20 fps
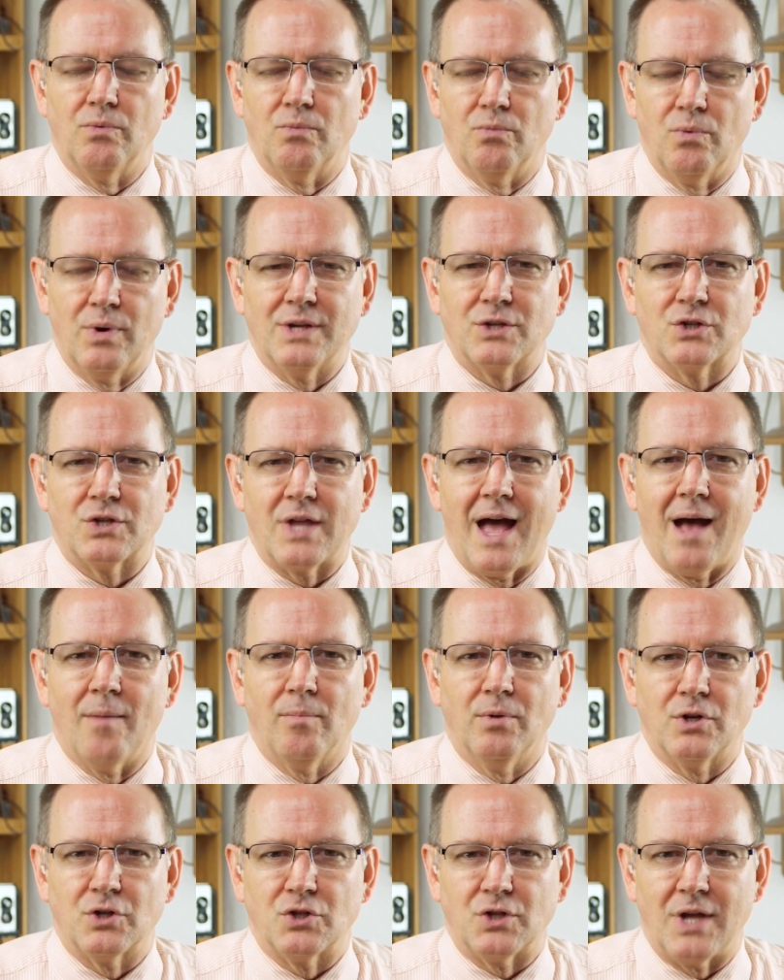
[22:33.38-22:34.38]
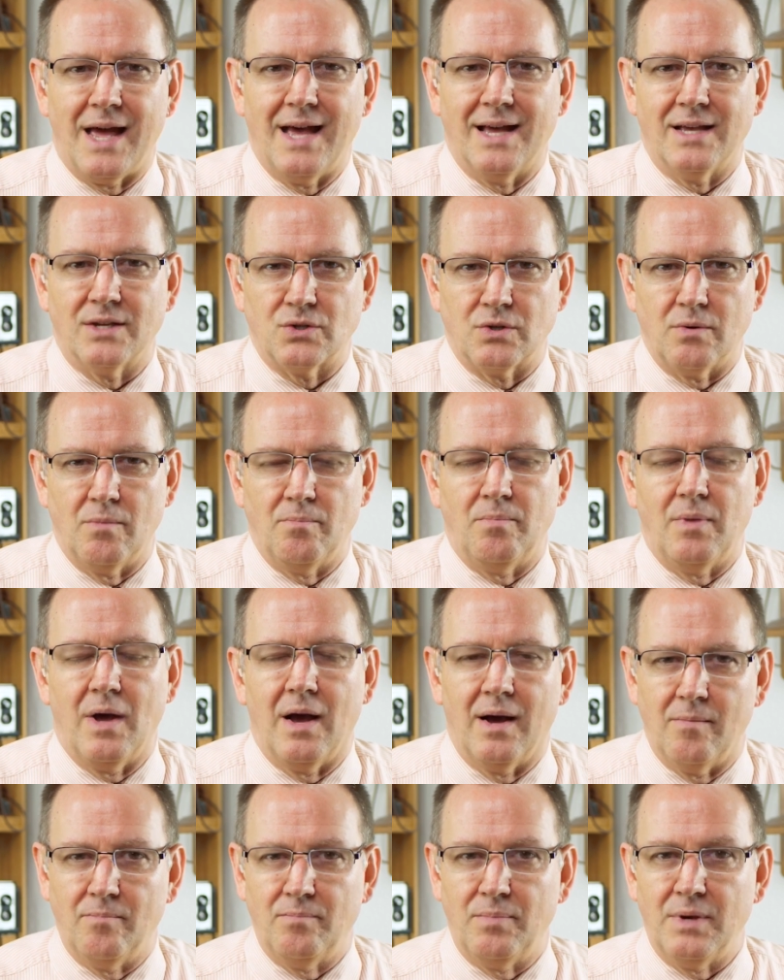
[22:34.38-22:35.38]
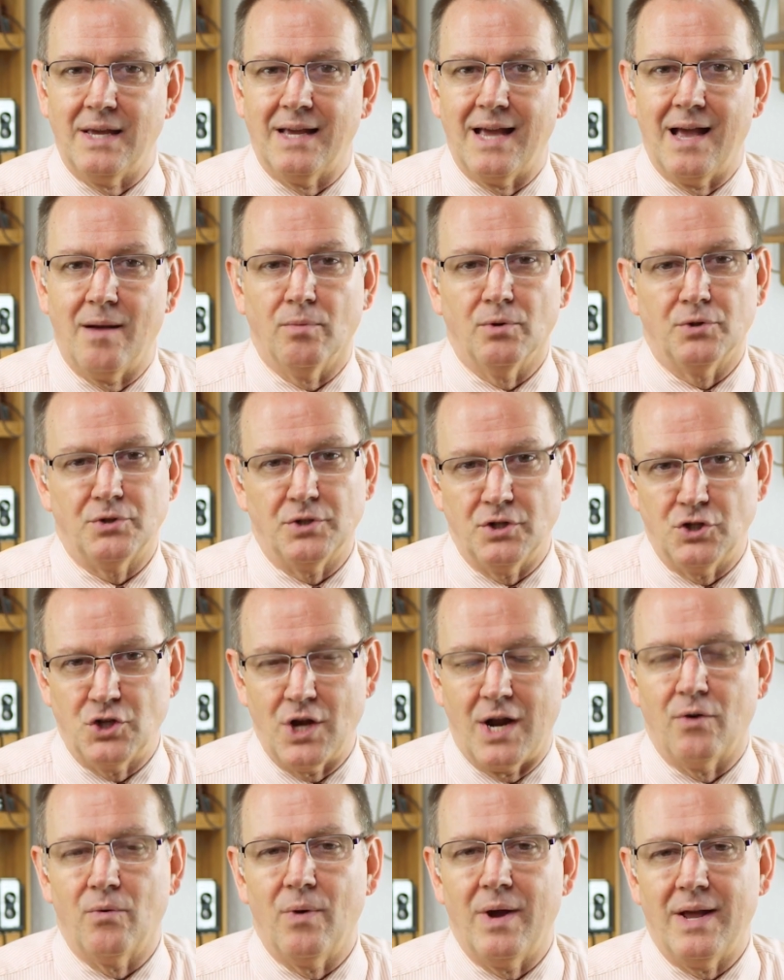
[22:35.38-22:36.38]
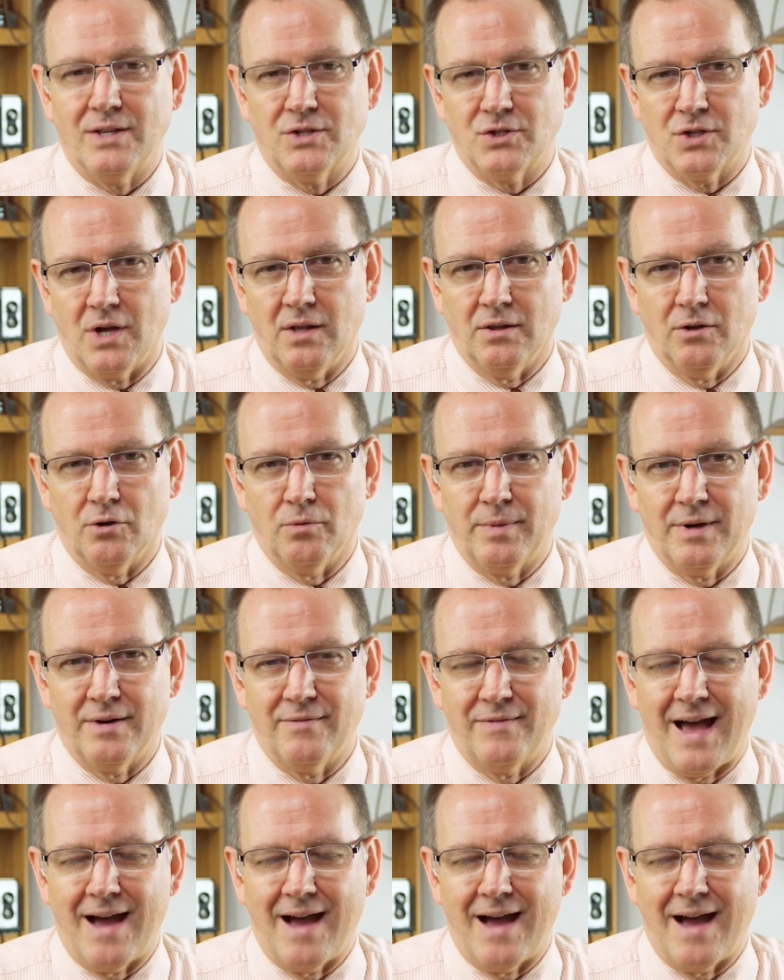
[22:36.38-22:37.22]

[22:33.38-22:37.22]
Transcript: reestablished as uh, being able to generate a little bit of